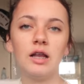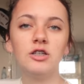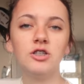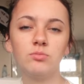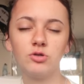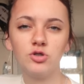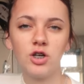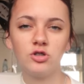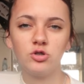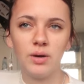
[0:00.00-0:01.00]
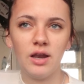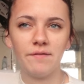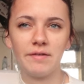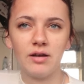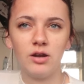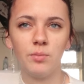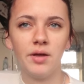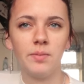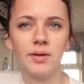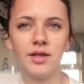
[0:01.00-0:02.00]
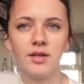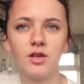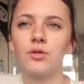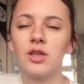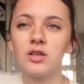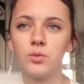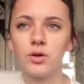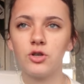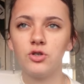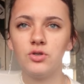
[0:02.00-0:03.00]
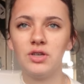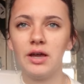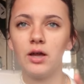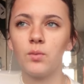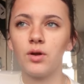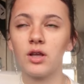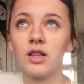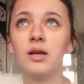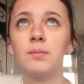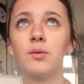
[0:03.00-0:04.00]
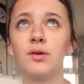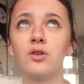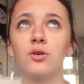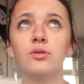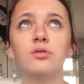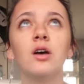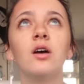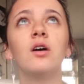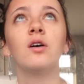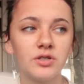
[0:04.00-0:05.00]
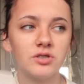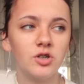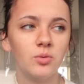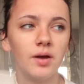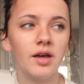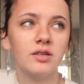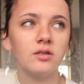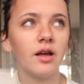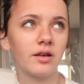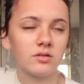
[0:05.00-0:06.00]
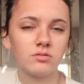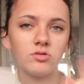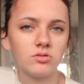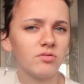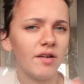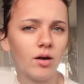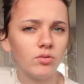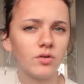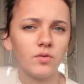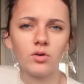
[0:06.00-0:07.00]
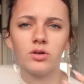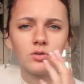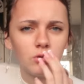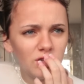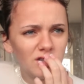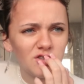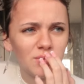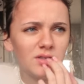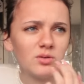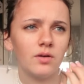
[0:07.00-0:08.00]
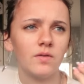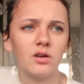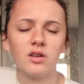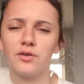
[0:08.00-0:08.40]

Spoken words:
I'm just trying to sort my life out a little bit at the minute. Things we're gonna do today, we're gonna clean my windows. The windowsill bit and like just the round. I forgot it's called like trimmings or whatever.